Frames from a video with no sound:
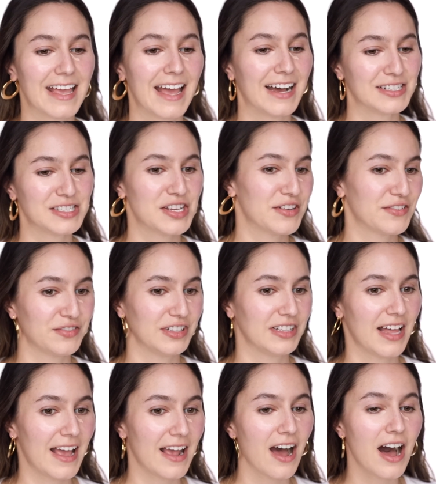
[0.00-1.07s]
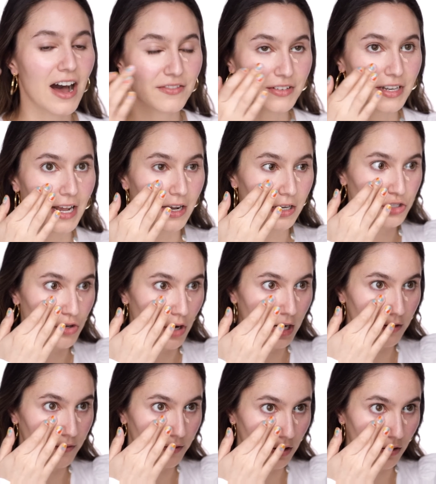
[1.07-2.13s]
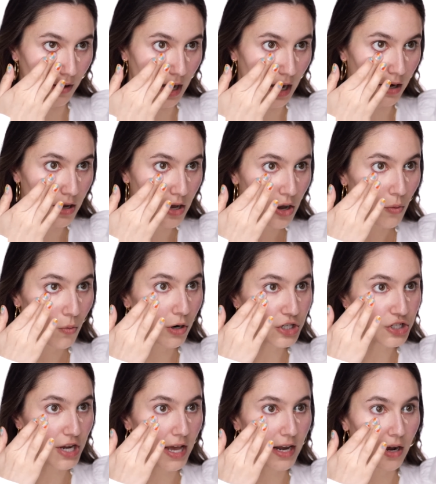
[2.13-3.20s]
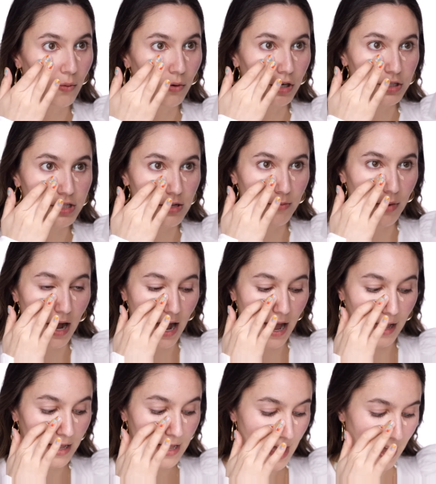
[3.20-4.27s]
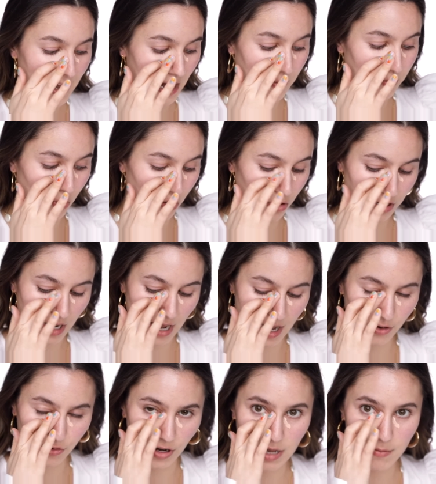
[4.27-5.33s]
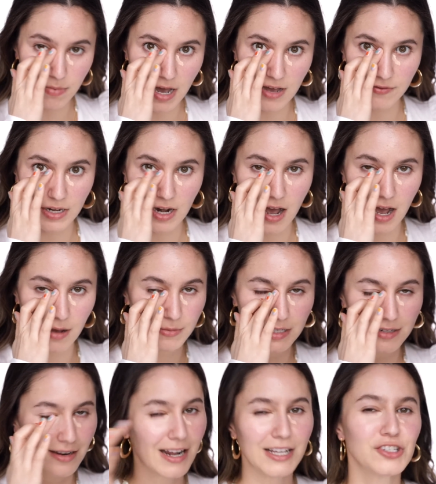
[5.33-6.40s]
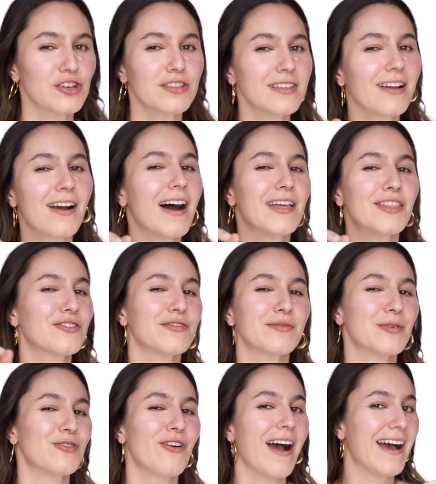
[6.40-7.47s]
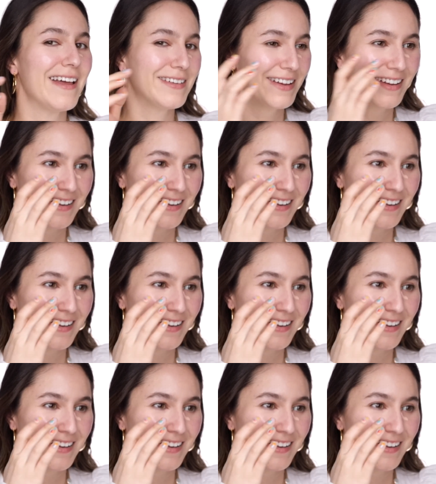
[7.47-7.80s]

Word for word: counter for like half an hour trying to figure out what shade I wanted to buy and I bought a uh, cream puff and almond and I don't think either of them are right.